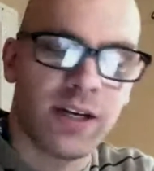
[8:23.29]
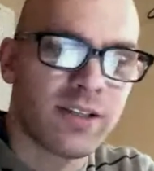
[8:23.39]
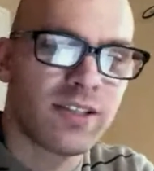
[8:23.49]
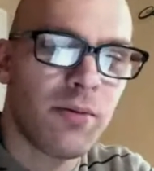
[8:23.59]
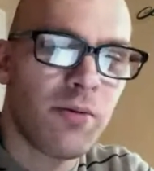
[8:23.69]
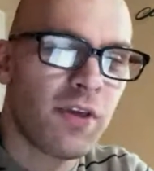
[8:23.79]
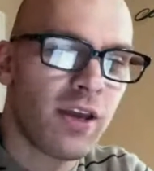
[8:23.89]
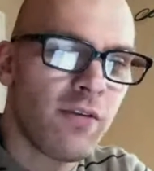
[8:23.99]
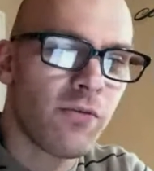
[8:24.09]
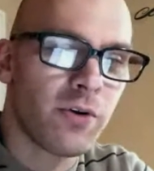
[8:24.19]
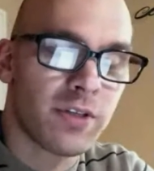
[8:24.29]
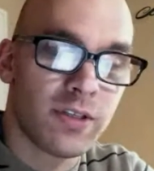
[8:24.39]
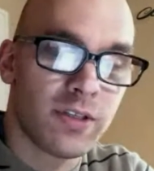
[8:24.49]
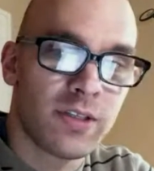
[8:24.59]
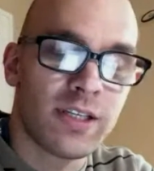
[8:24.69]
on some of the
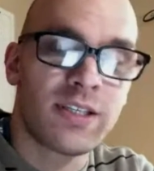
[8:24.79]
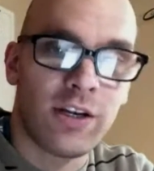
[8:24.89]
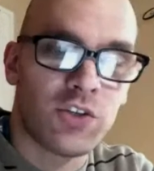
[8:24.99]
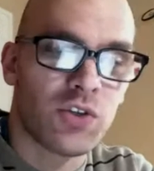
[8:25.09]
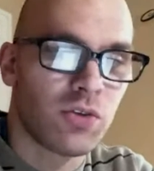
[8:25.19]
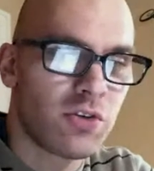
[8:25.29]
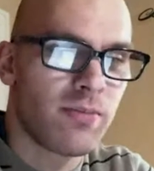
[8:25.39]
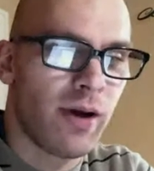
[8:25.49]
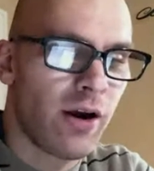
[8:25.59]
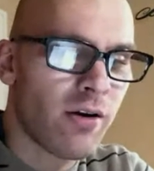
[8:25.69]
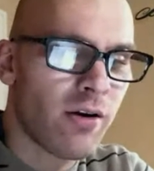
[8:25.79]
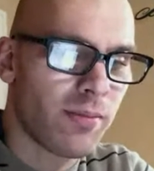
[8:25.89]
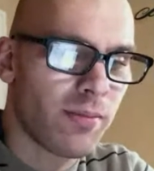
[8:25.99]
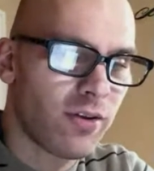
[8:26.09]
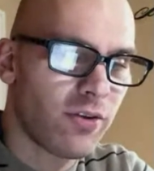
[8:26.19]
inferences essential to my
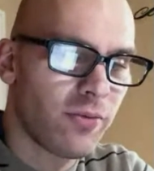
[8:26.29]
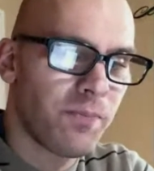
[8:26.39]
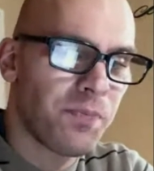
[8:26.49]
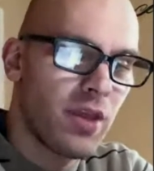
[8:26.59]
arguments.